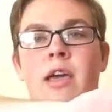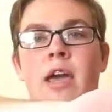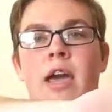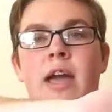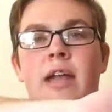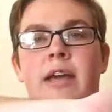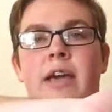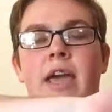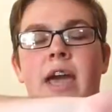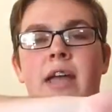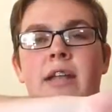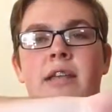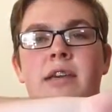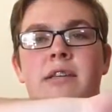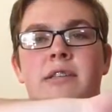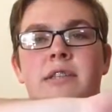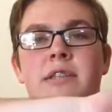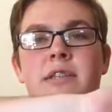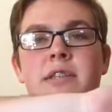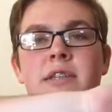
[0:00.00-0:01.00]
And again,
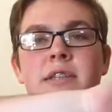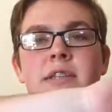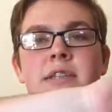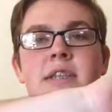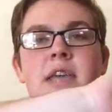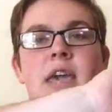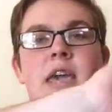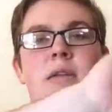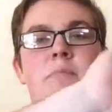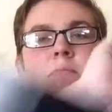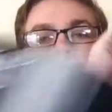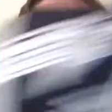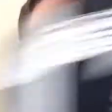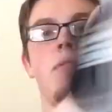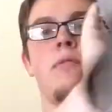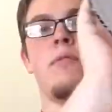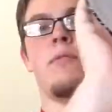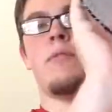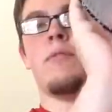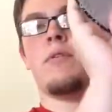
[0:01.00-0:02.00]
it's the same
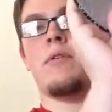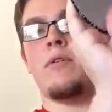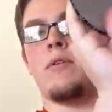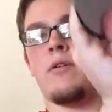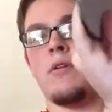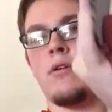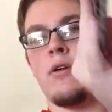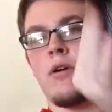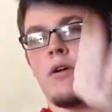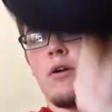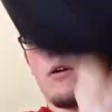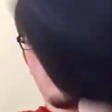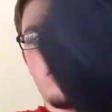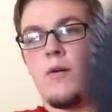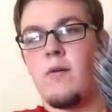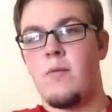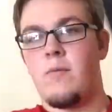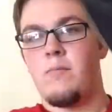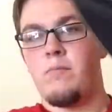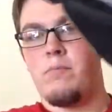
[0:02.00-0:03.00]

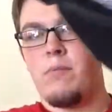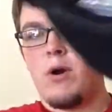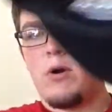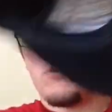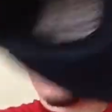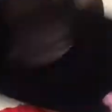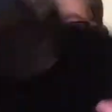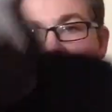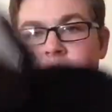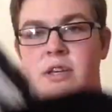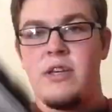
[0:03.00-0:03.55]
motion.